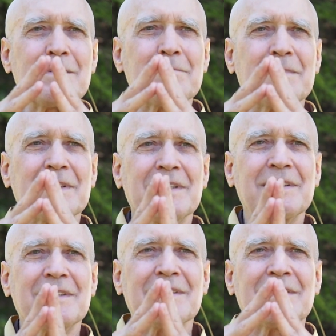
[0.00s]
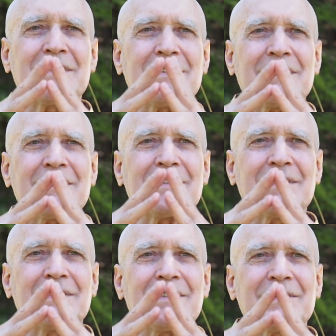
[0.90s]
But
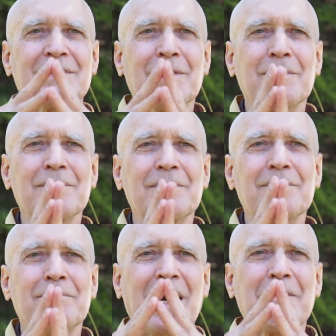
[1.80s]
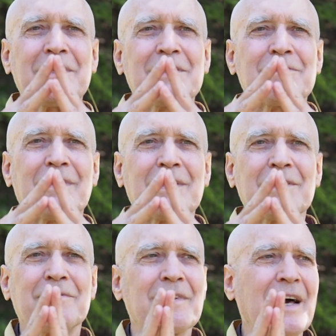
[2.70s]
so bowing is very
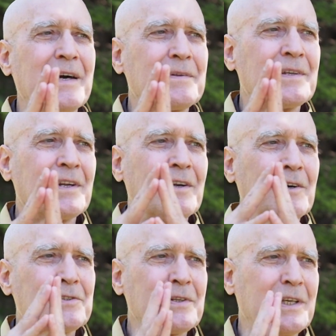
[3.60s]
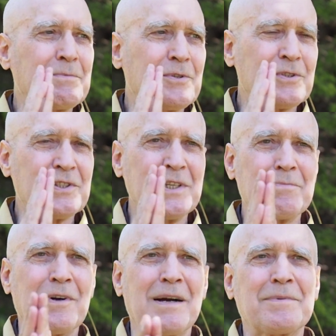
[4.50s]
good for that, and it also keeps your chi
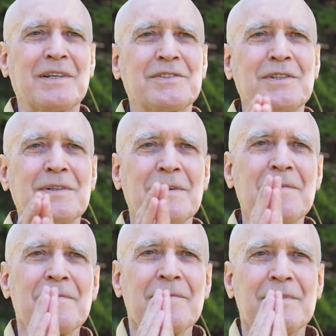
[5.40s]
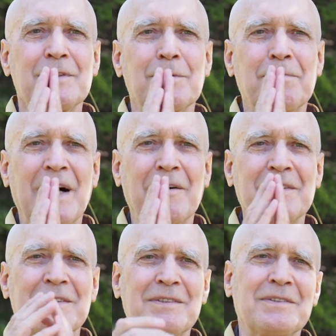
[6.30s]
proper because you're
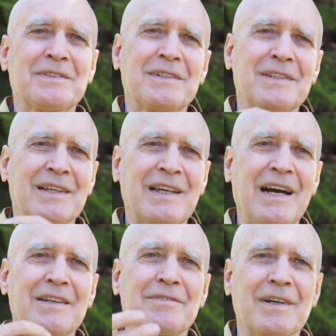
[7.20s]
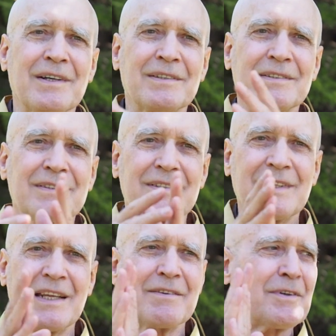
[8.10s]
bowing. You're using a kind of
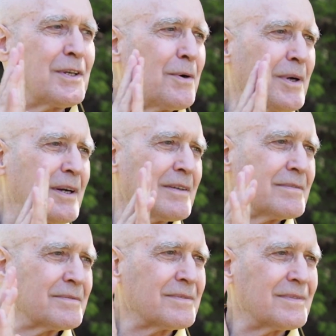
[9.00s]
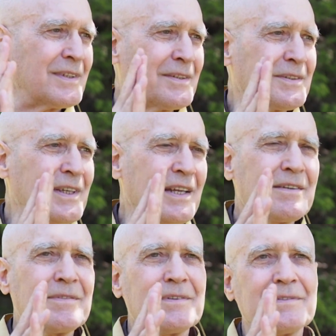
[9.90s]
a yoga. It's kind
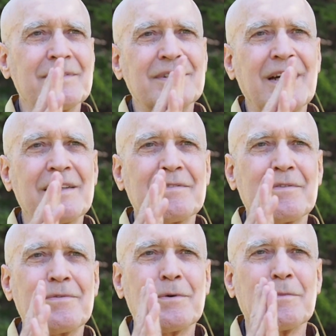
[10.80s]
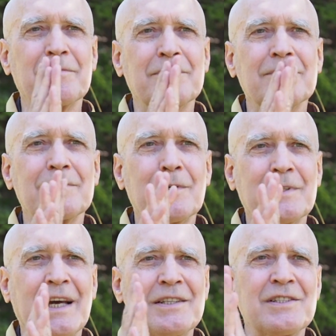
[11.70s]
of a form of or
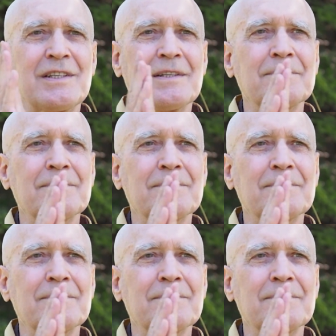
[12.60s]
Tai Chi.